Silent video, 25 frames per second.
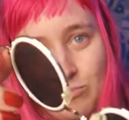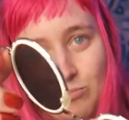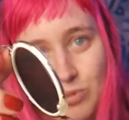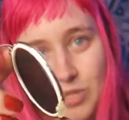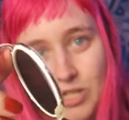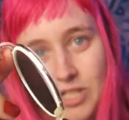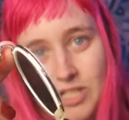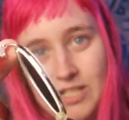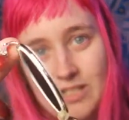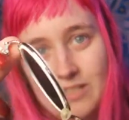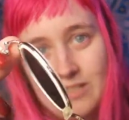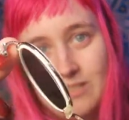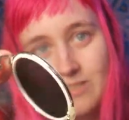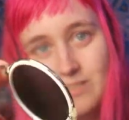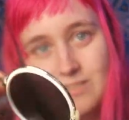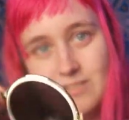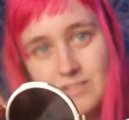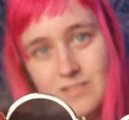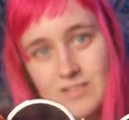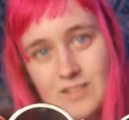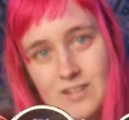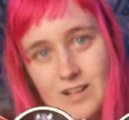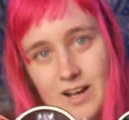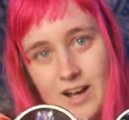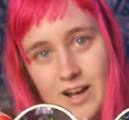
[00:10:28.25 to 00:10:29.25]
Beat.
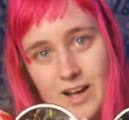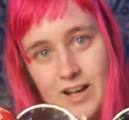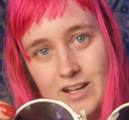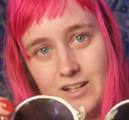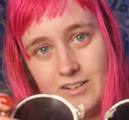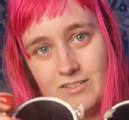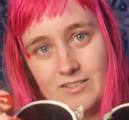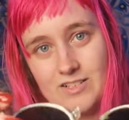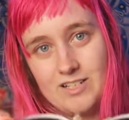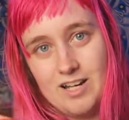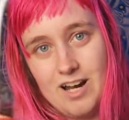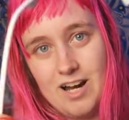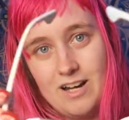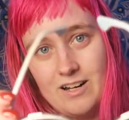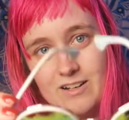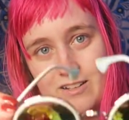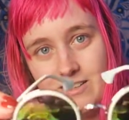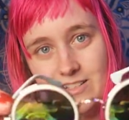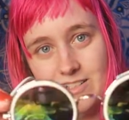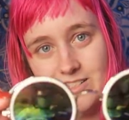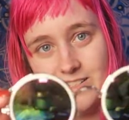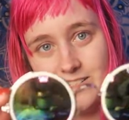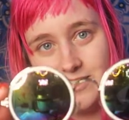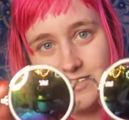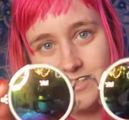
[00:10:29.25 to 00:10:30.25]
I had to retire
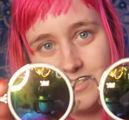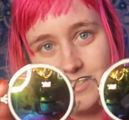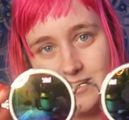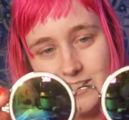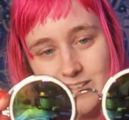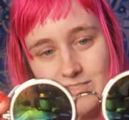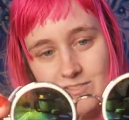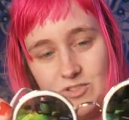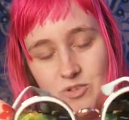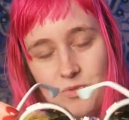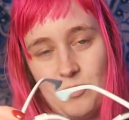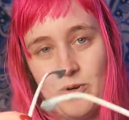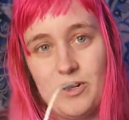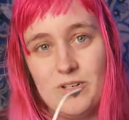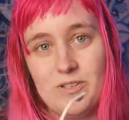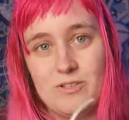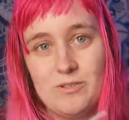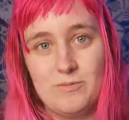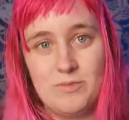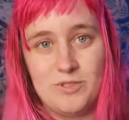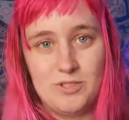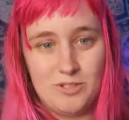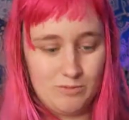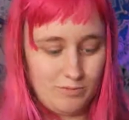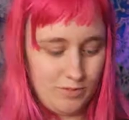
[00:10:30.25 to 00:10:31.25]
these just because I was wearing
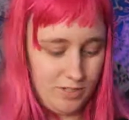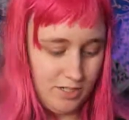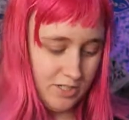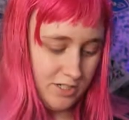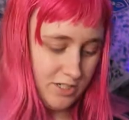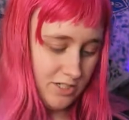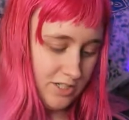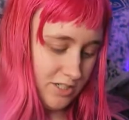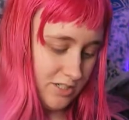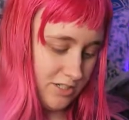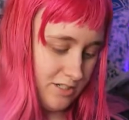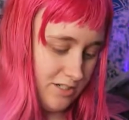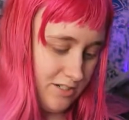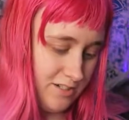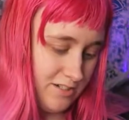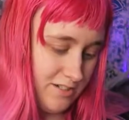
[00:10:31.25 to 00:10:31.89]
them so much.